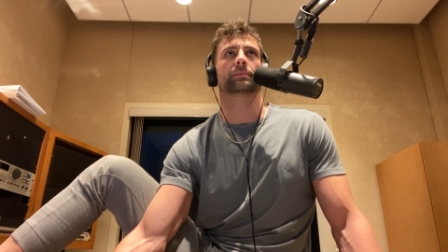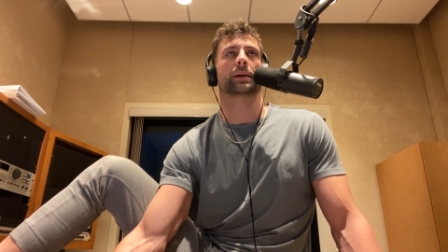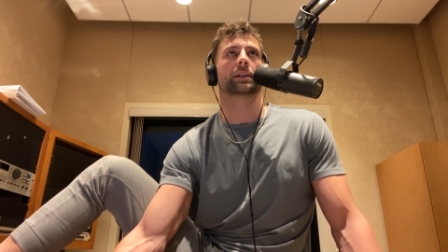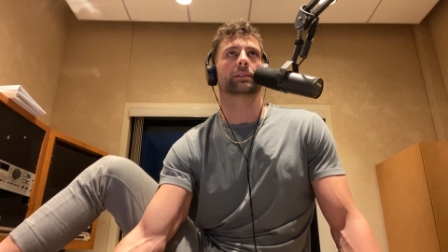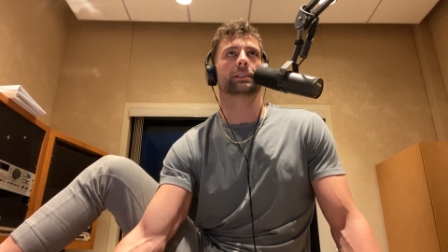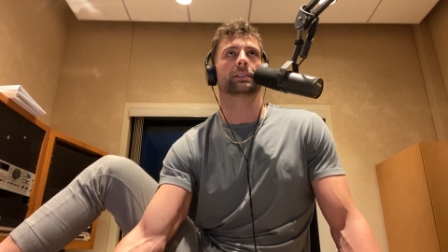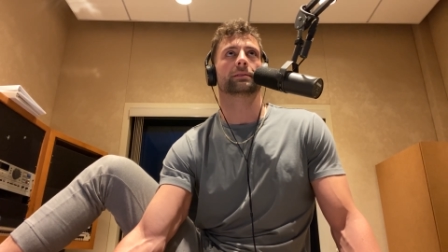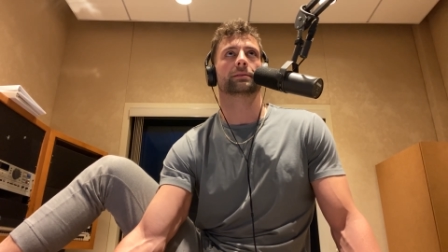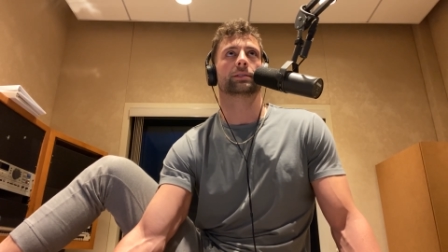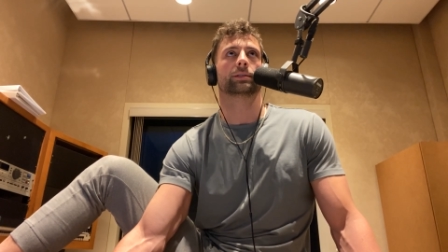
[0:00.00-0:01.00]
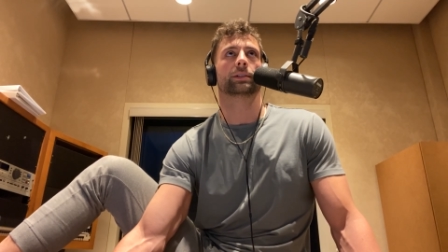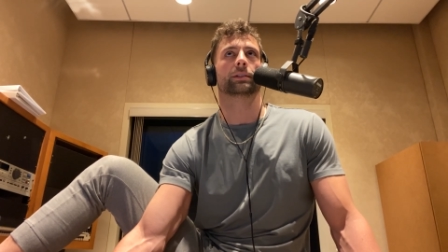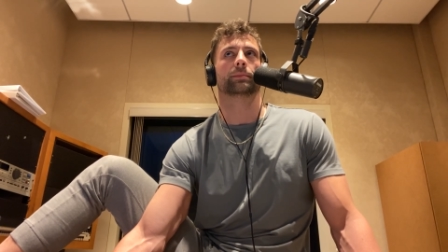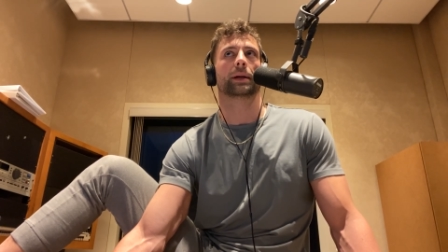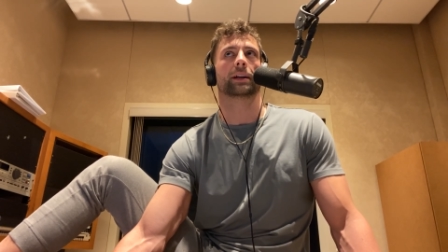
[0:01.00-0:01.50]
penalty to
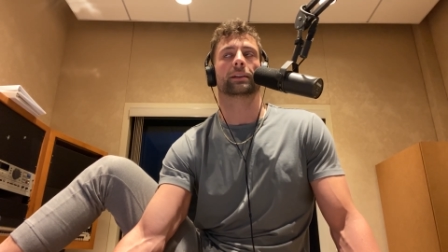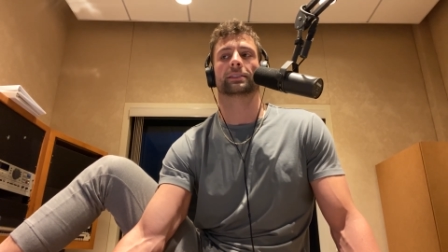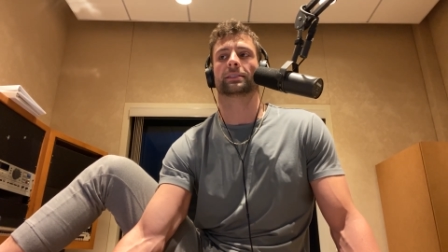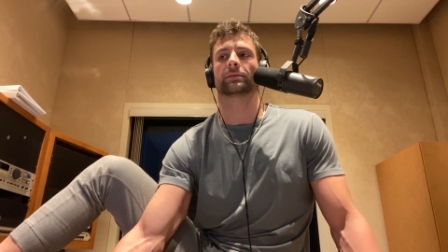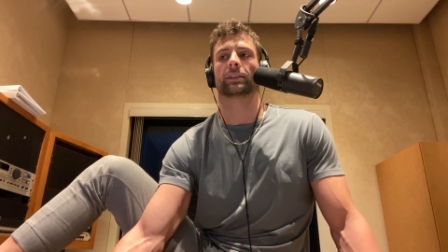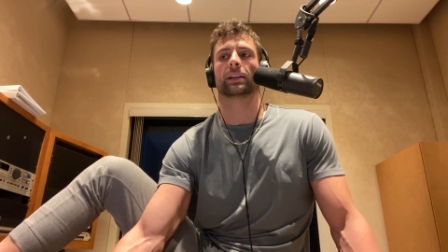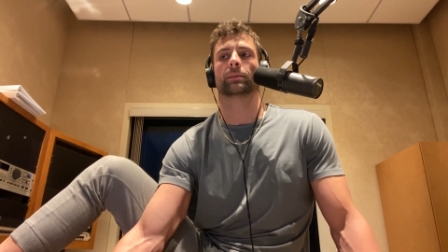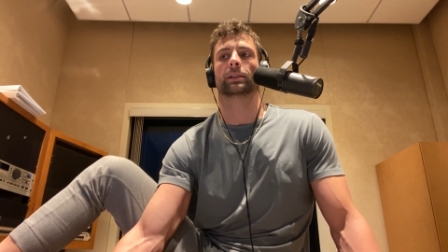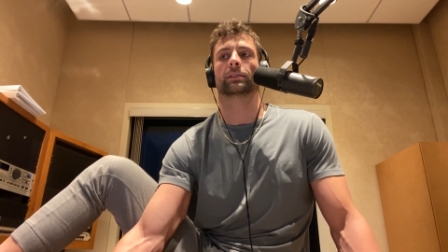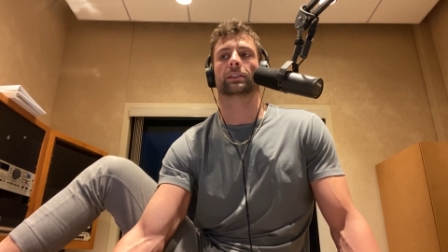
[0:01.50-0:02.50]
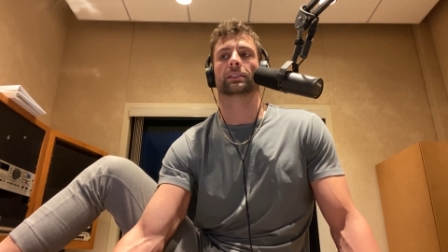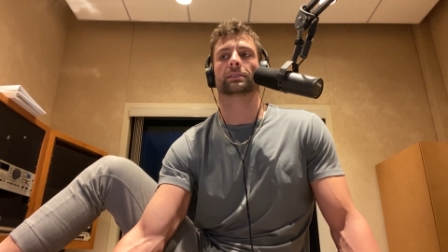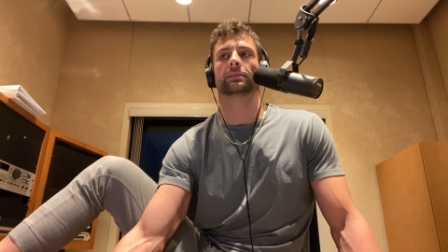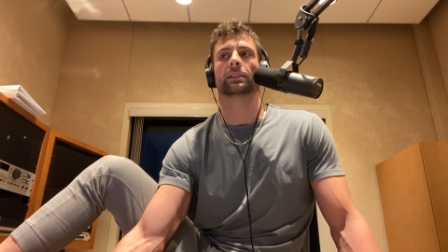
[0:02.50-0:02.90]
your parents for naming you this.